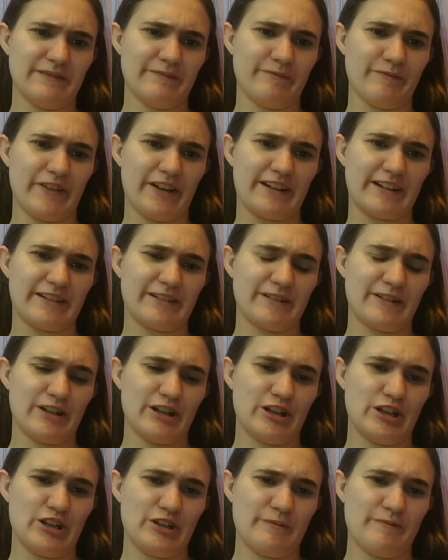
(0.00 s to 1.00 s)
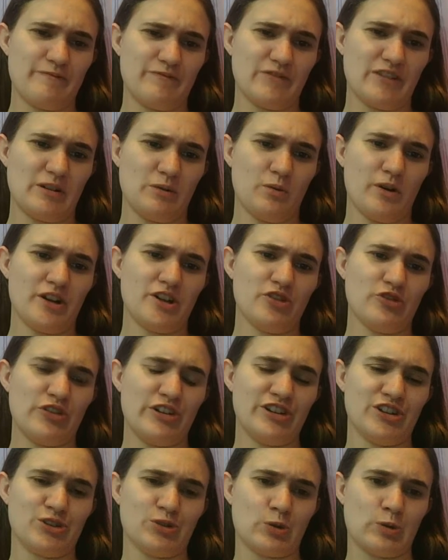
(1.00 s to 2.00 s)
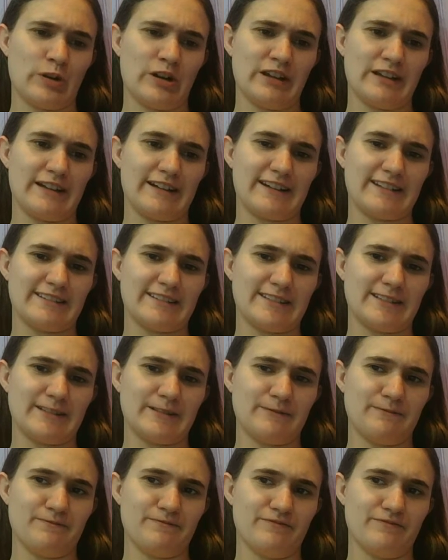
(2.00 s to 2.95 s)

like when you read the story, like it's